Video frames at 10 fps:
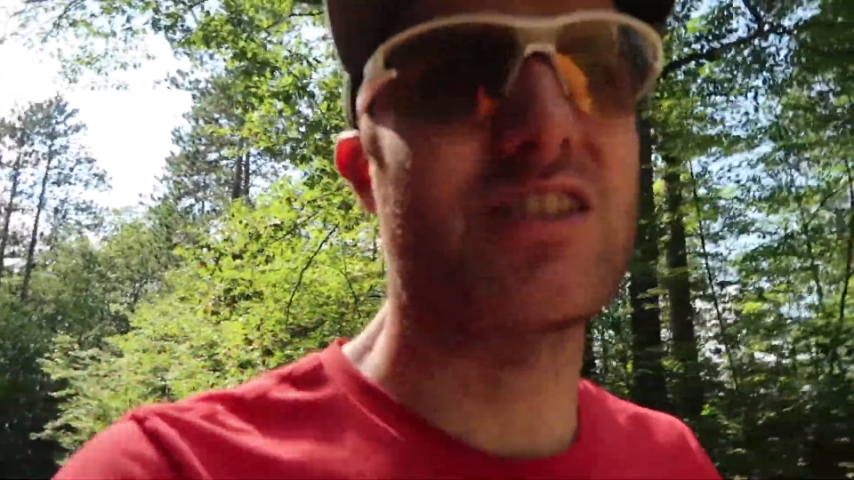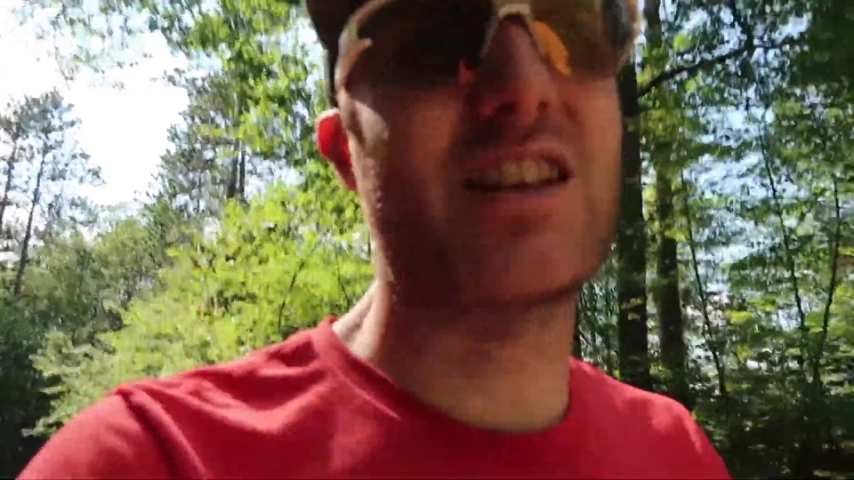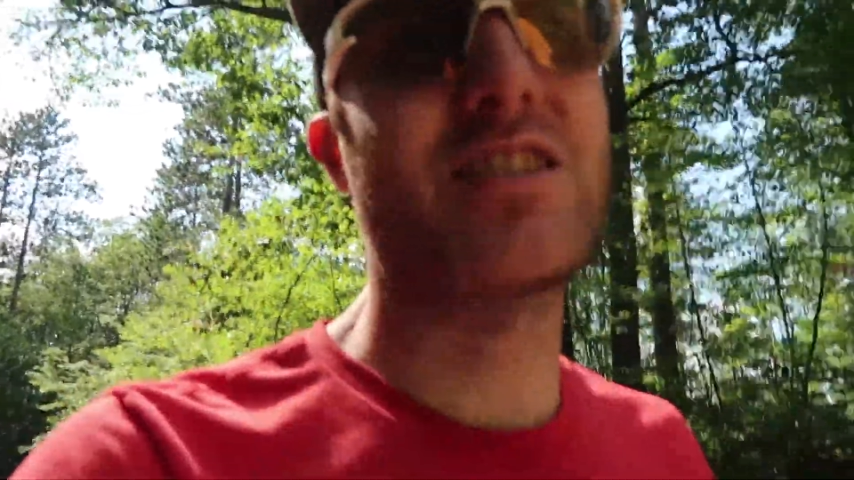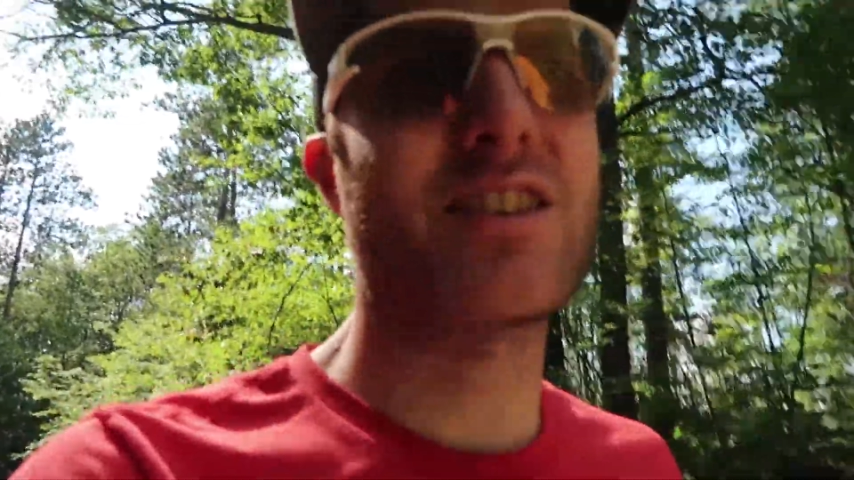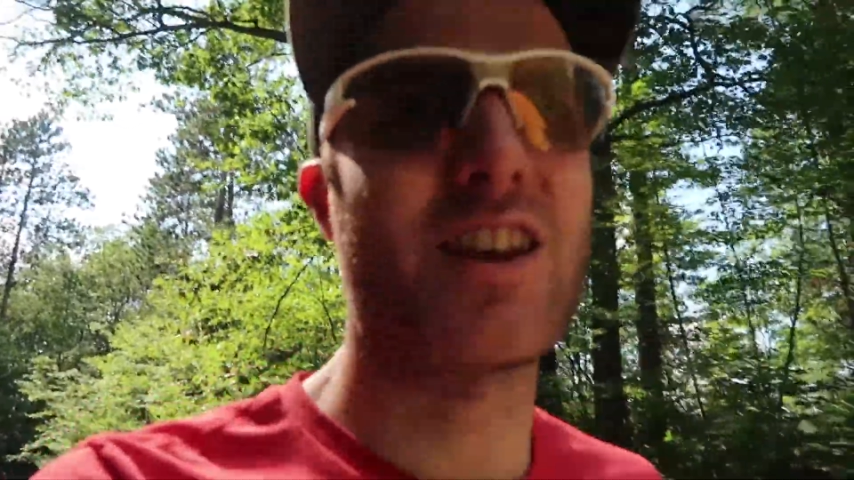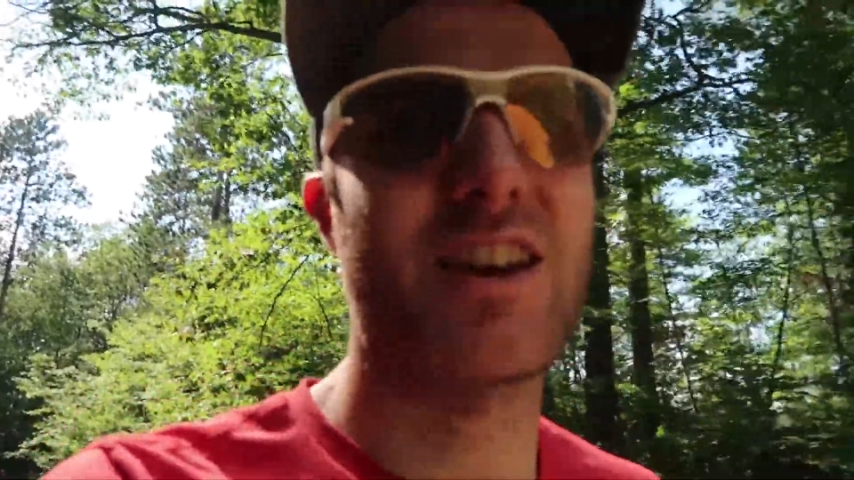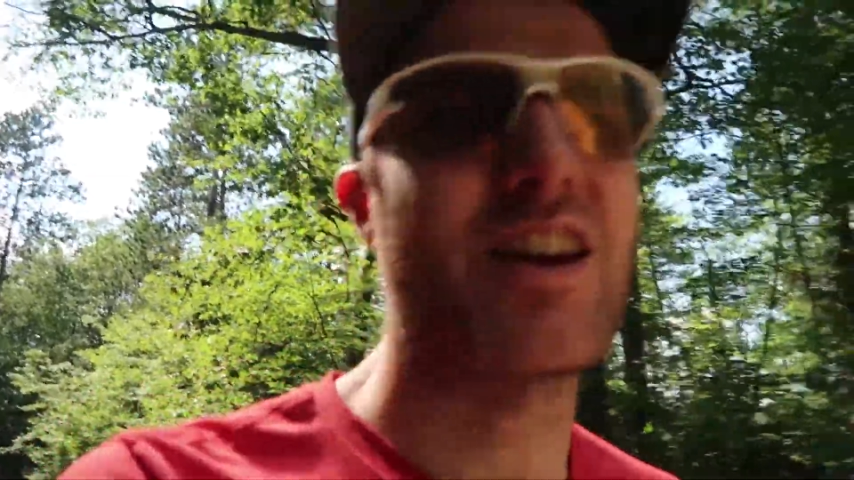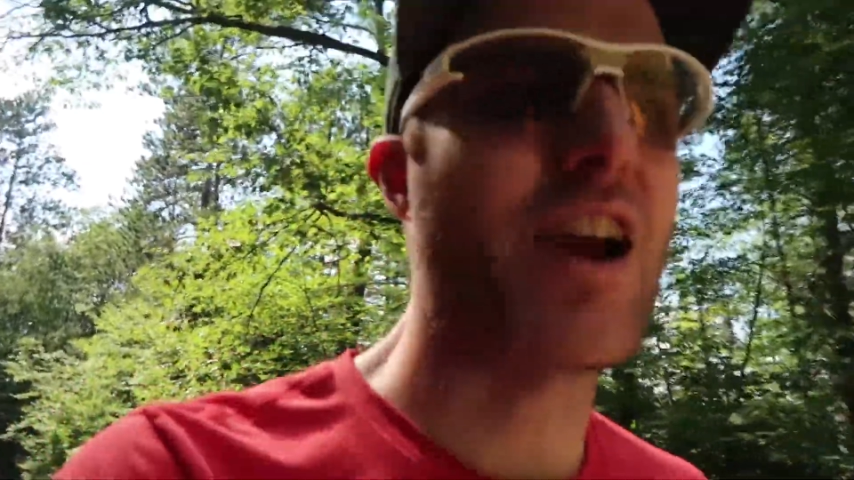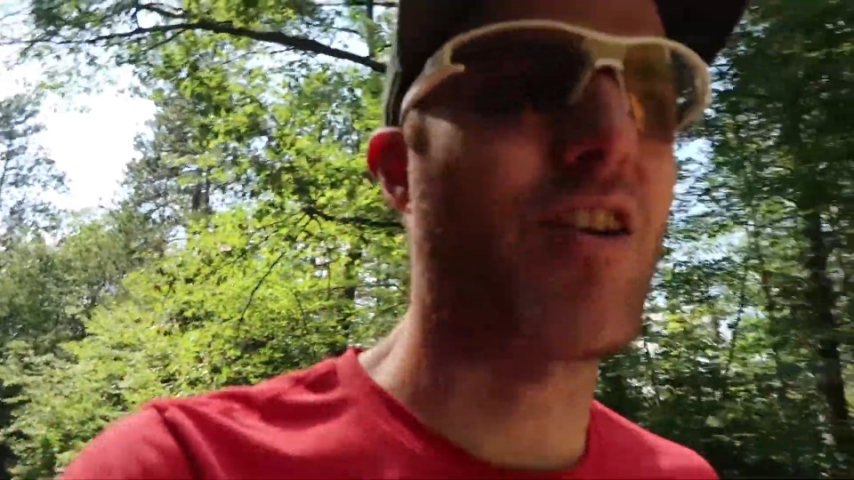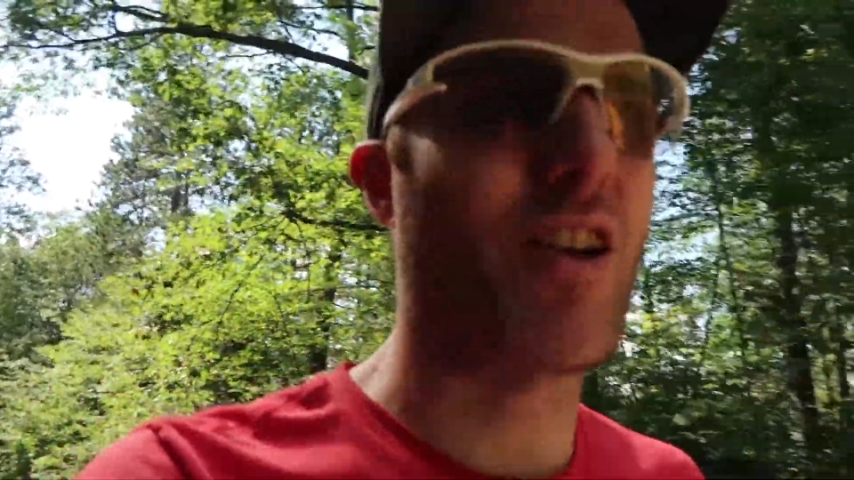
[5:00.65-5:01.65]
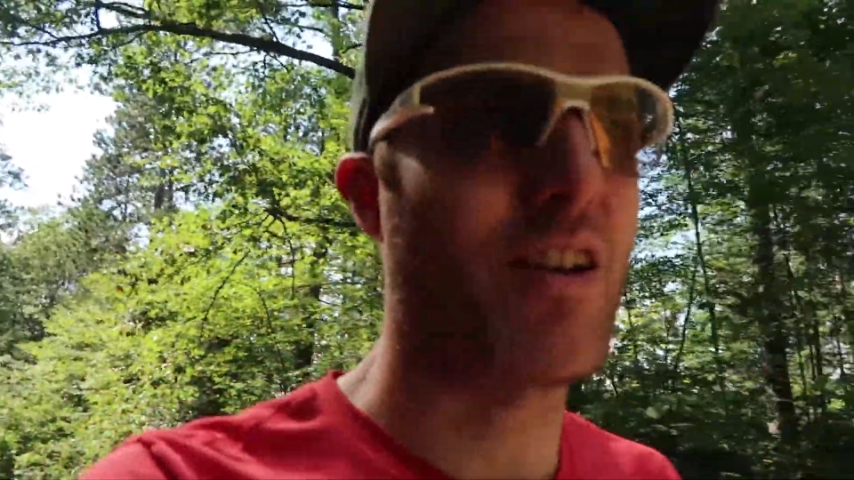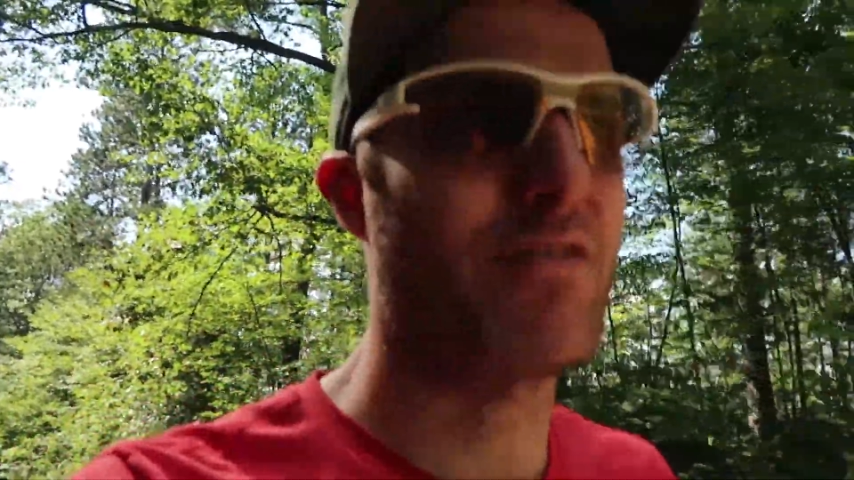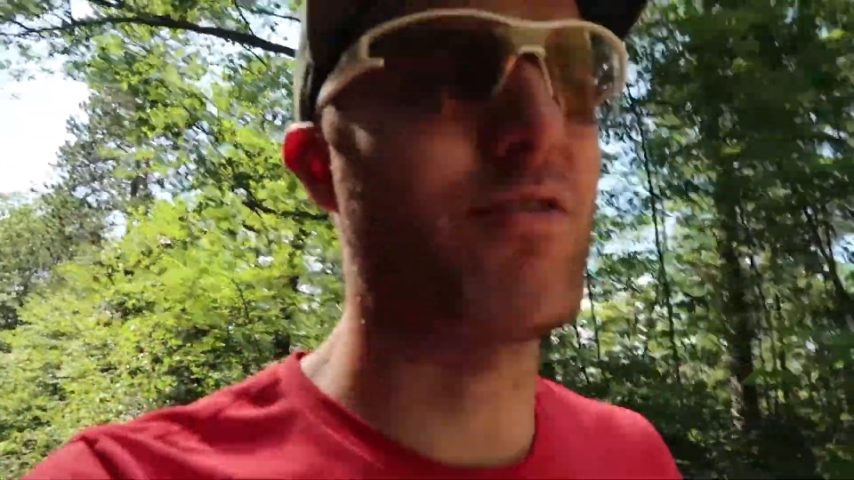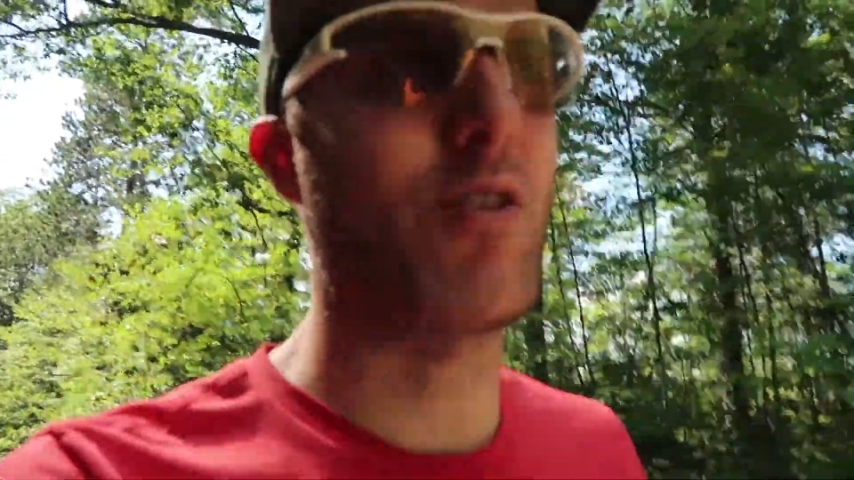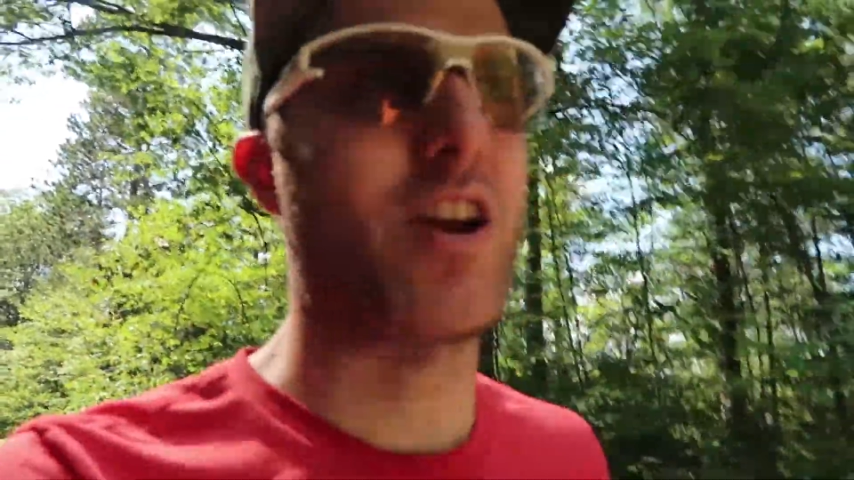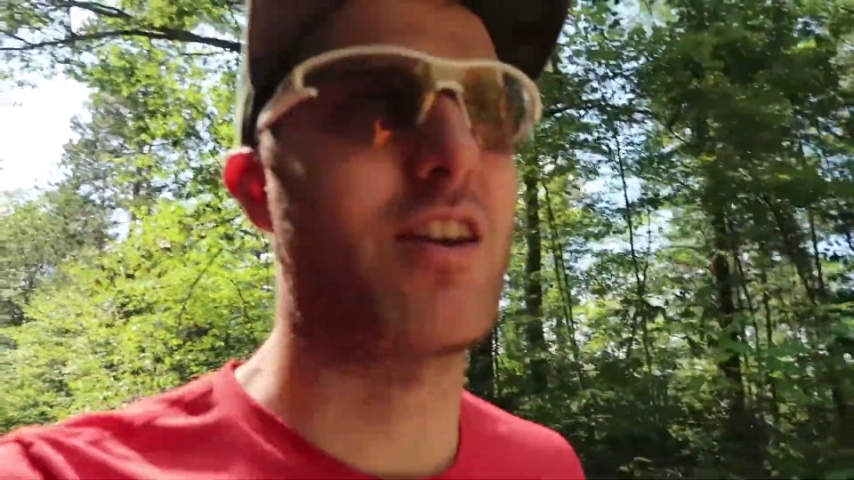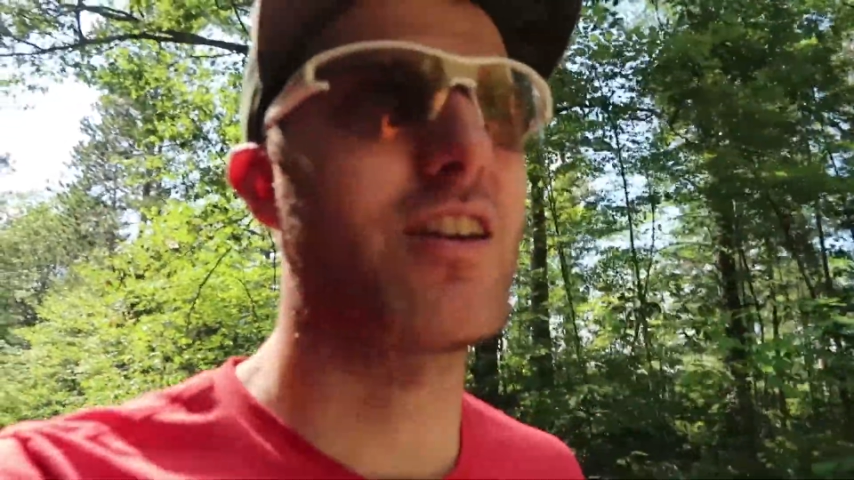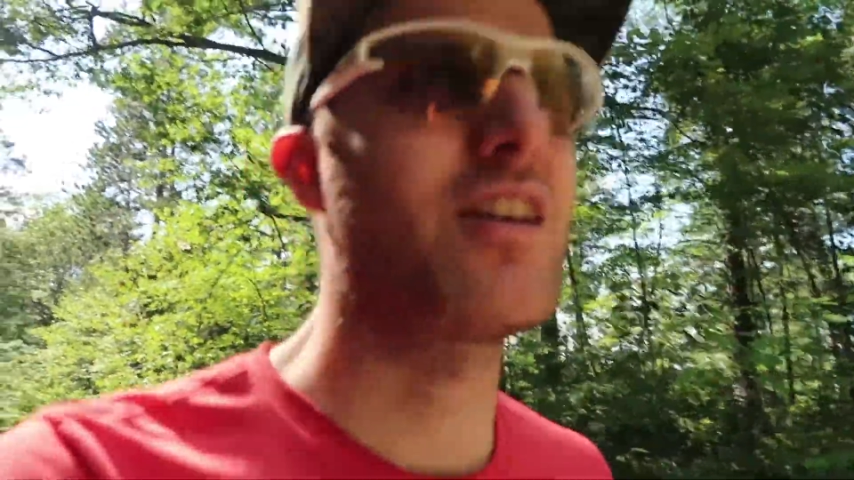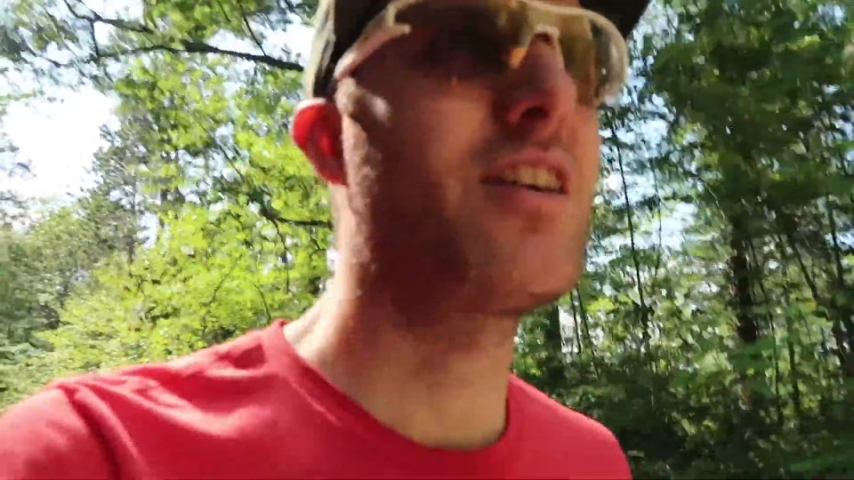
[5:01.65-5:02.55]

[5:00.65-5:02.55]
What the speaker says: designated area for it.